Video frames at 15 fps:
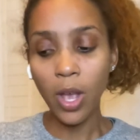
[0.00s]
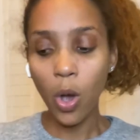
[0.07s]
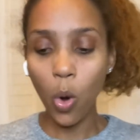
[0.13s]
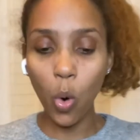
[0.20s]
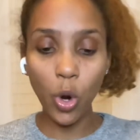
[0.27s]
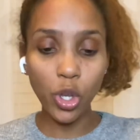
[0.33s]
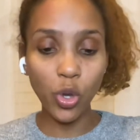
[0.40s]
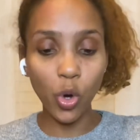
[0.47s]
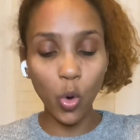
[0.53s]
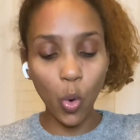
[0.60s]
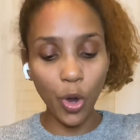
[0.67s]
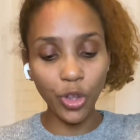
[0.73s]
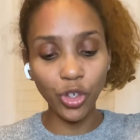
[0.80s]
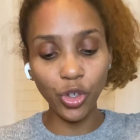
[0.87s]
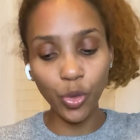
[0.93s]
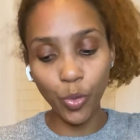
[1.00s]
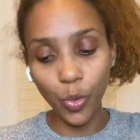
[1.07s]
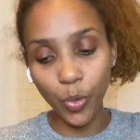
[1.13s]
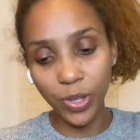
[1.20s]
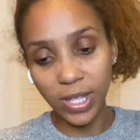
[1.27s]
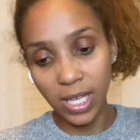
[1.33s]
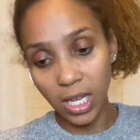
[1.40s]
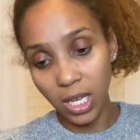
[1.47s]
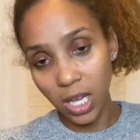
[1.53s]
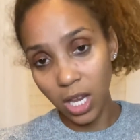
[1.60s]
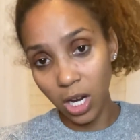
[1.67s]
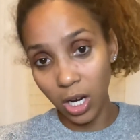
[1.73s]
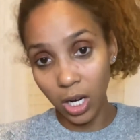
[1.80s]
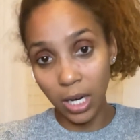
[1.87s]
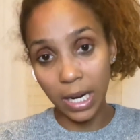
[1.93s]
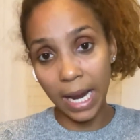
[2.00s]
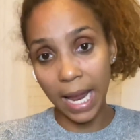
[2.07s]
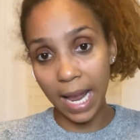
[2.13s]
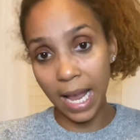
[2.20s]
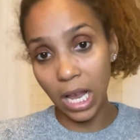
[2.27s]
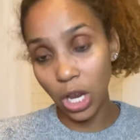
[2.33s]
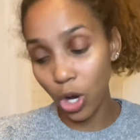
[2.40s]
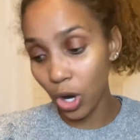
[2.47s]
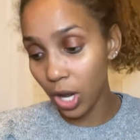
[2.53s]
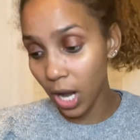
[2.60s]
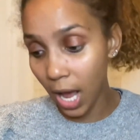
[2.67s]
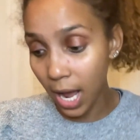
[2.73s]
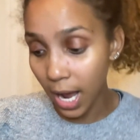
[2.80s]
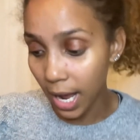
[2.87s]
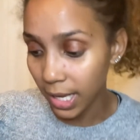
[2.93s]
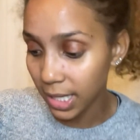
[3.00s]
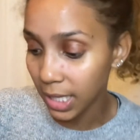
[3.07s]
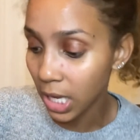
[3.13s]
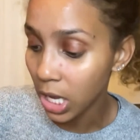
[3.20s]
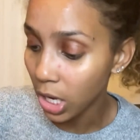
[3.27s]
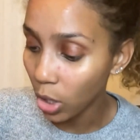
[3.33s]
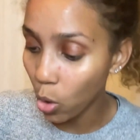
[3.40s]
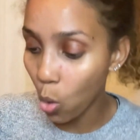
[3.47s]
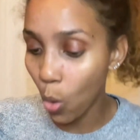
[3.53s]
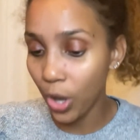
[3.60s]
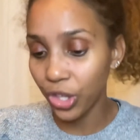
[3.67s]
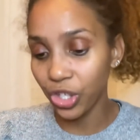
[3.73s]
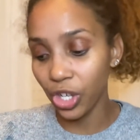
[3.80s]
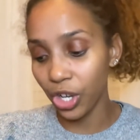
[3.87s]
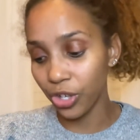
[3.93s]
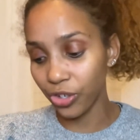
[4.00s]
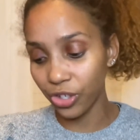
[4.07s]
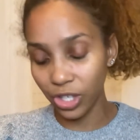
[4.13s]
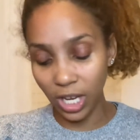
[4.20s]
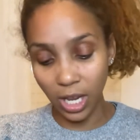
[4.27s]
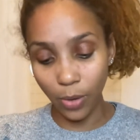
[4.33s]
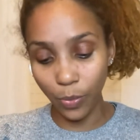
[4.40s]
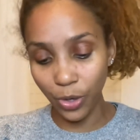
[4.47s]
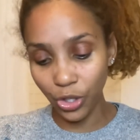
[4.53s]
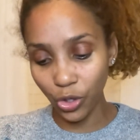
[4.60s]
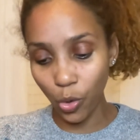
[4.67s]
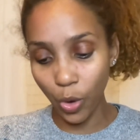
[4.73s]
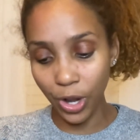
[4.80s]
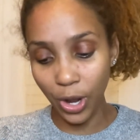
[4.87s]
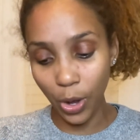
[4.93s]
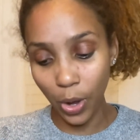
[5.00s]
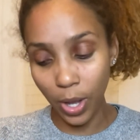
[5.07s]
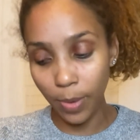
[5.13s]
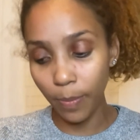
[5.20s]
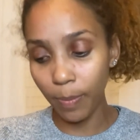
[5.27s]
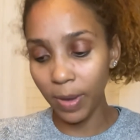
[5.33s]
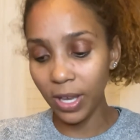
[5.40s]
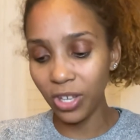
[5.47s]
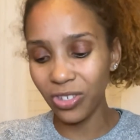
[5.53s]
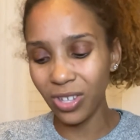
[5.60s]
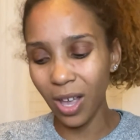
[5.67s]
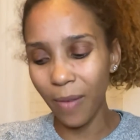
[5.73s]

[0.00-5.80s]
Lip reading: or you're going to sit here and you're not going to understand what's going on, because